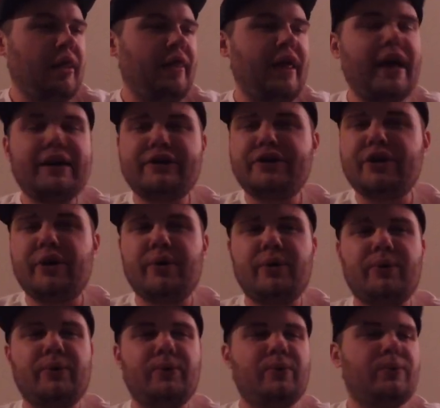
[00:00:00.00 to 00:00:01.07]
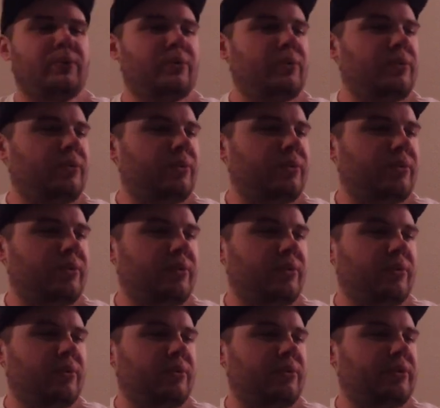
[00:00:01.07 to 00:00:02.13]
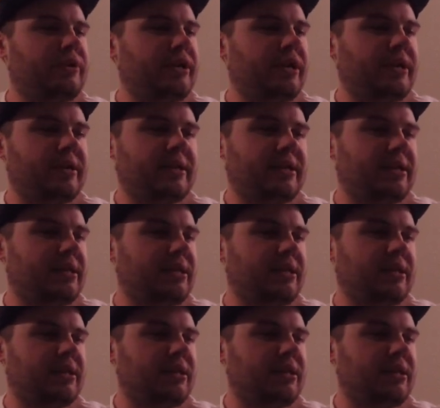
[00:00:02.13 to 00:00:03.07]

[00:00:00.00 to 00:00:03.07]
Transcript: that show just